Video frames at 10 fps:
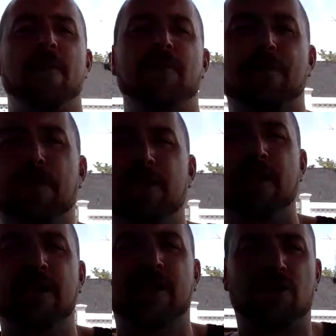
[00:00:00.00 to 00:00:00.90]
the
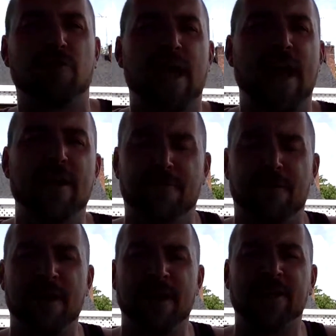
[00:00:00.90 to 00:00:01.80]
ability to create
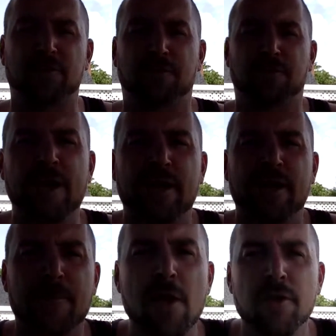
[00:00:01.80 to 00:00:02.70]
financial
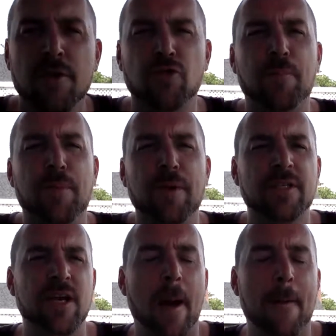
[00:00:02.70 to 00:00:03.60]
freedom through
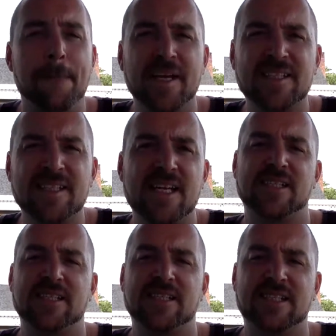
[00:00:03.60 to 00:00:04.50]
building a
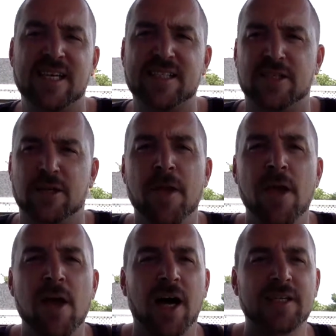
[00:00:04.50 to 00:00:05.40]
business system,
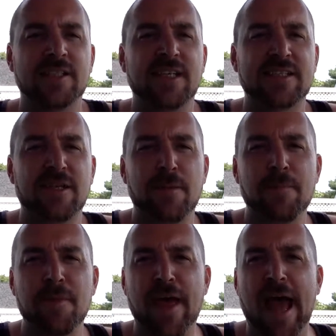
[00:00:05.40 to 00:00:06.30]
a
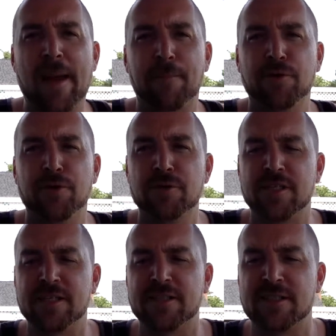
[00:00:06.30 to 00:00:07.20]
system that
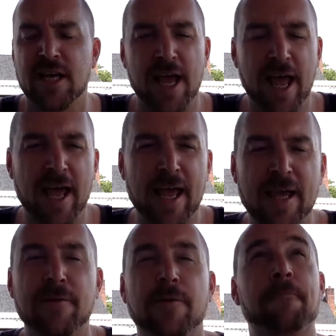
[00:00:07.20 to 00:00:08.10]
produces
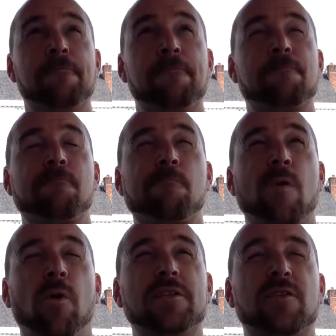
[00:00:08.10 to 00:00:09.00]
a,
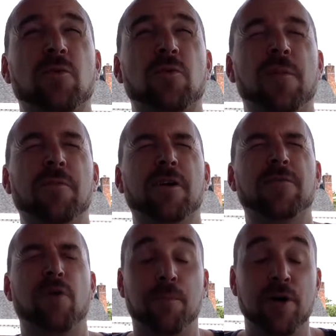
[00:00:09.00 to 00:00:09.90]
what's the word I'm
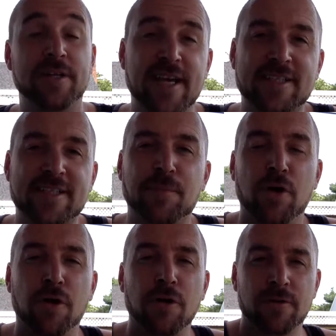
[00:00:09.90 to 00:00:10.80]
looking for,
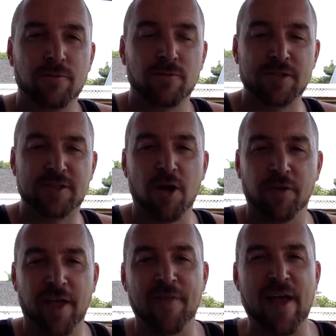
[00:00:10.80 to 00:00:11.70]
predictable
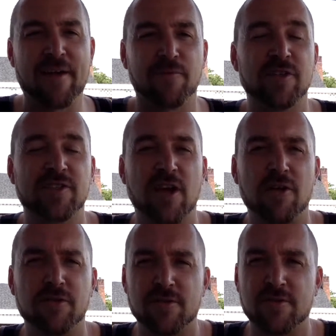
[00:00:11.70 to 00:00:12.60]
result. And that
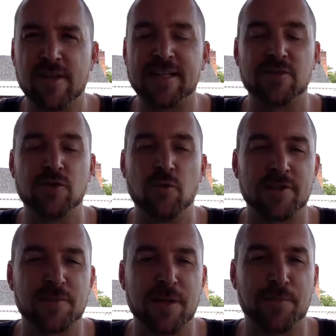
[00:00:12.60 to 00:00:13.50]
result that you
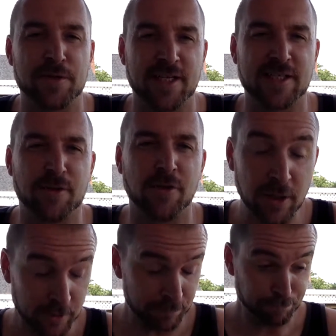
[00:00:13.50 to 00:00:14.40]
want to be predictable